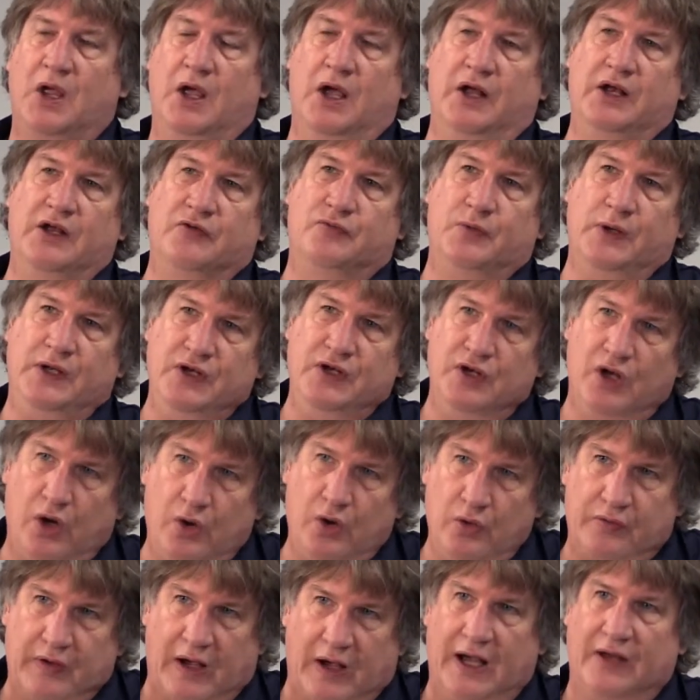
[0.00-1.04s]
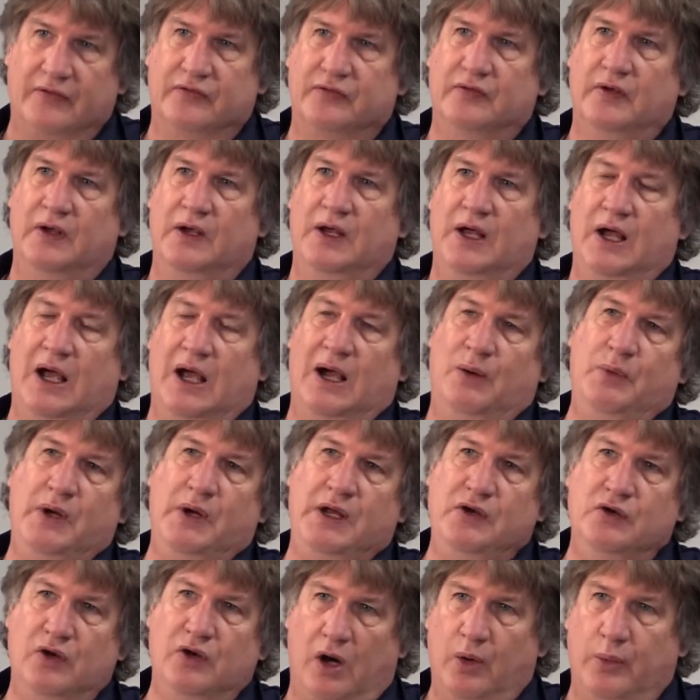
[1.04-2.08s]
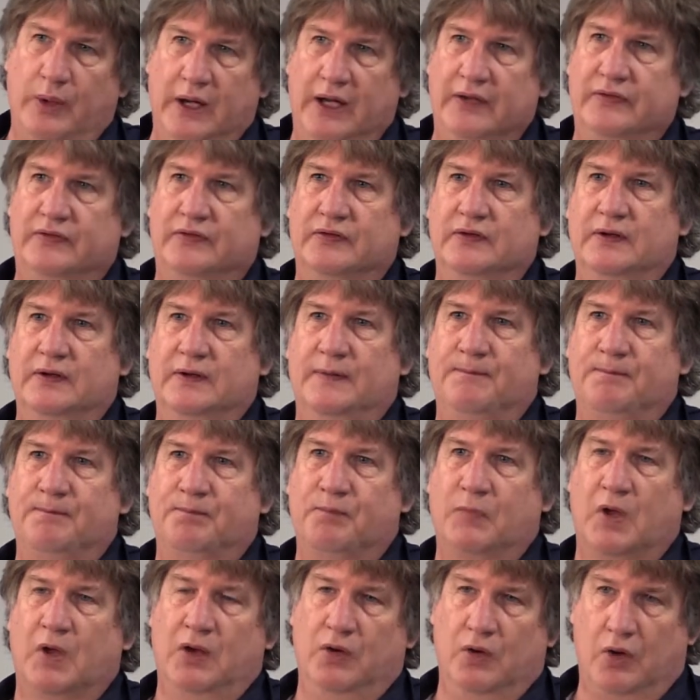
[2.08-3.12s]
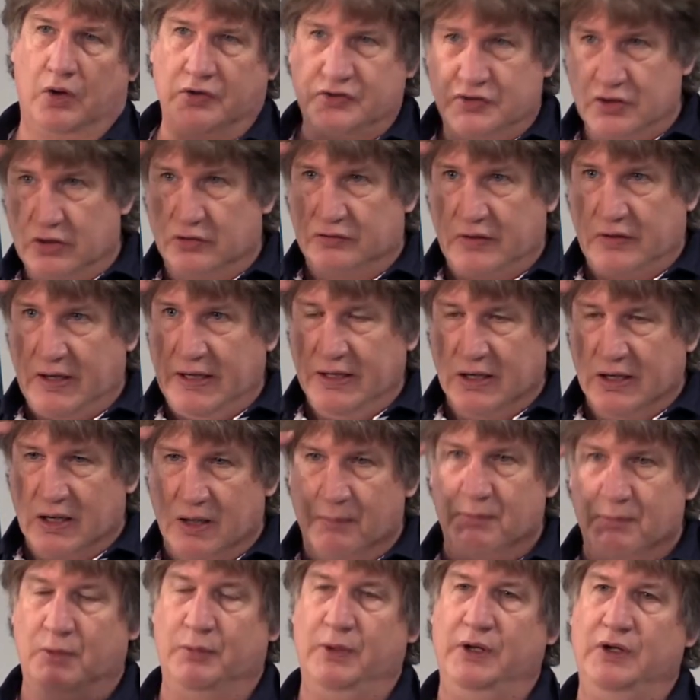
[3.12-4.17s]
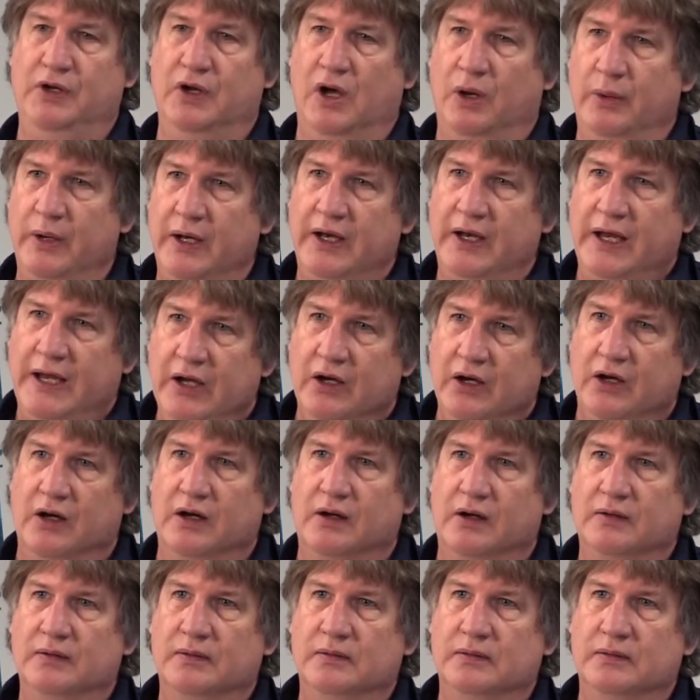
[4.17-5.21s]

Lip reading: And if we know that, and we know it, not just here, but we know it here.